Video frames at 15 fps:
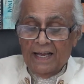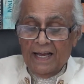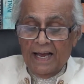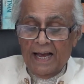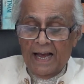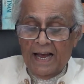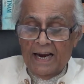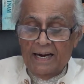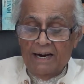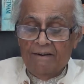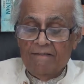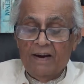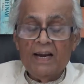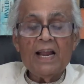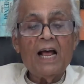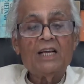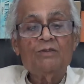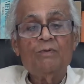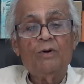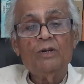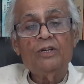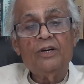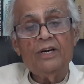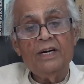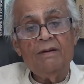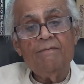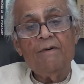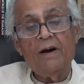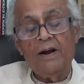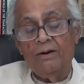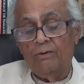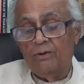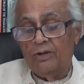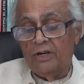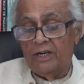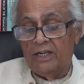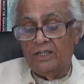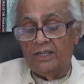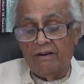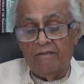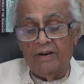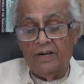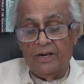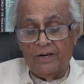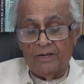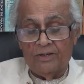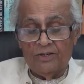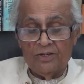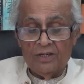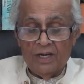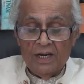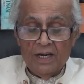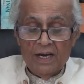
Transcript: and it will last for 35 to 37 years.